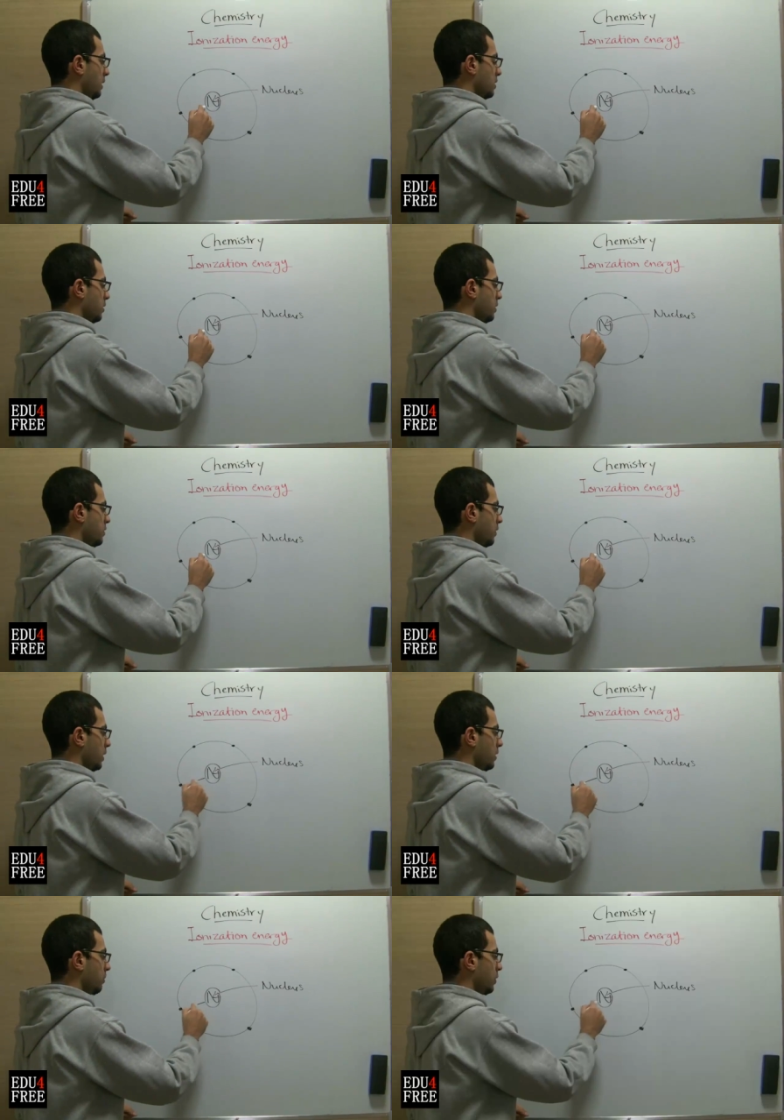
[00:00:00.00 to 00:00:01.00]
is
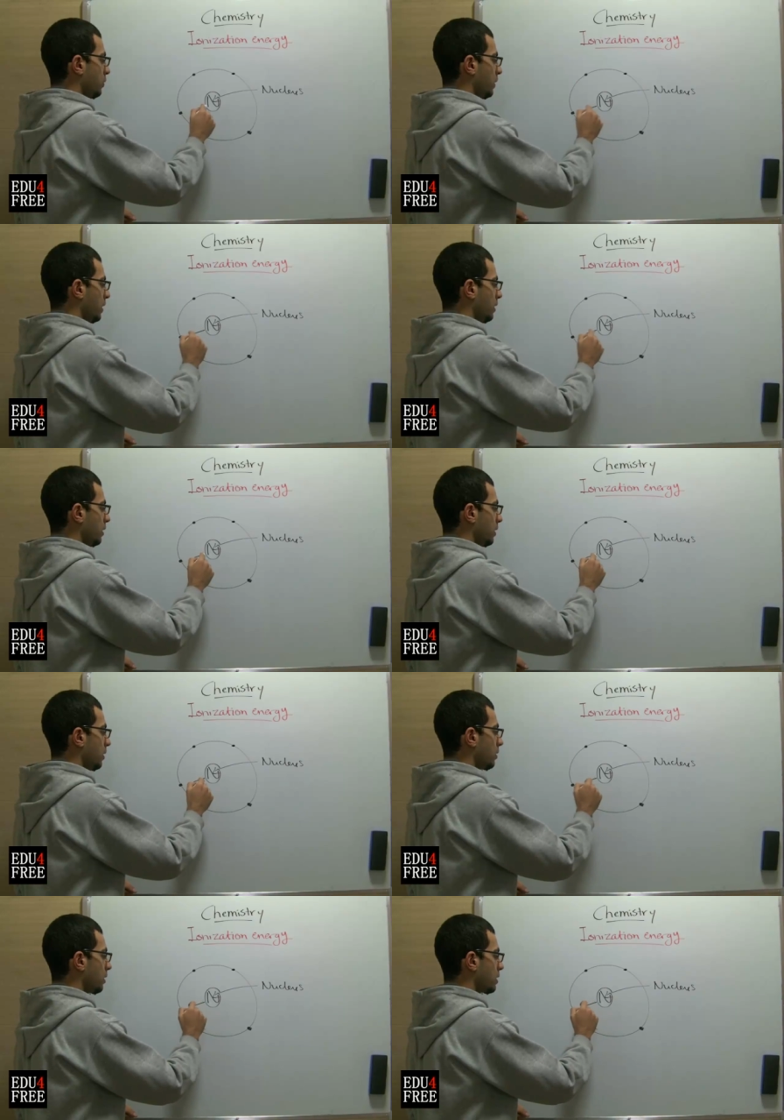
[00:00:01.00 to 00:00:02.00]
constructed between the
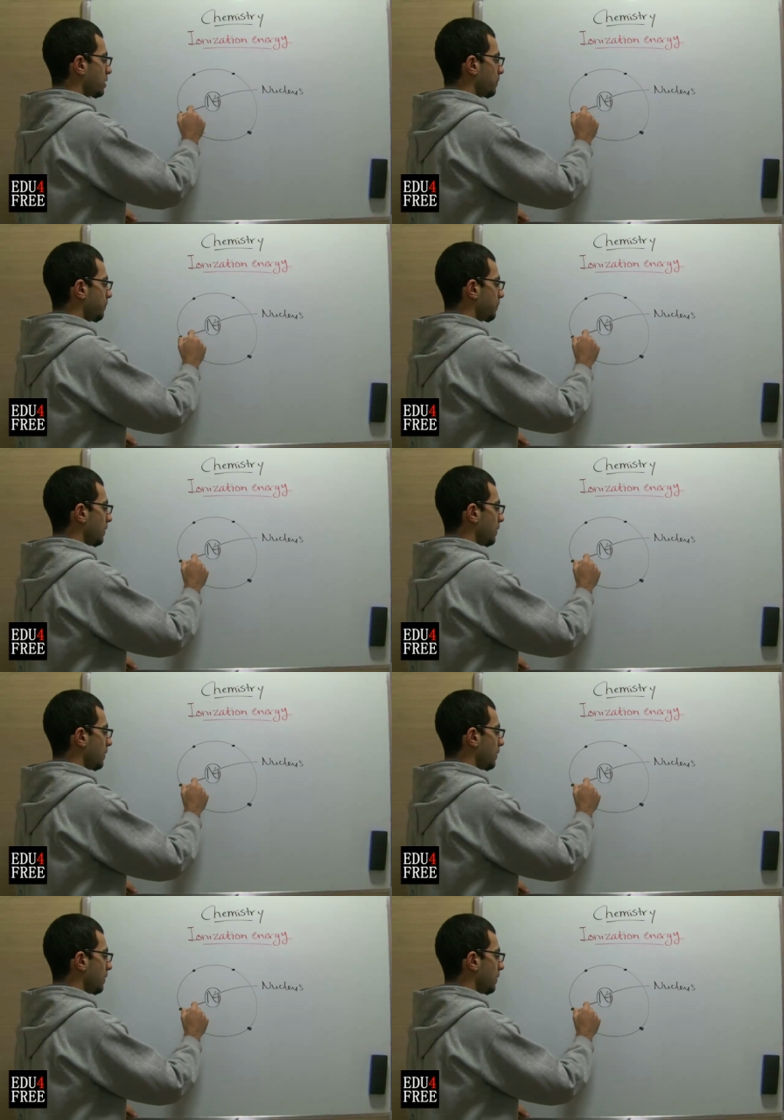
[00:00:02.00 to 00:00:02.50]
nucleus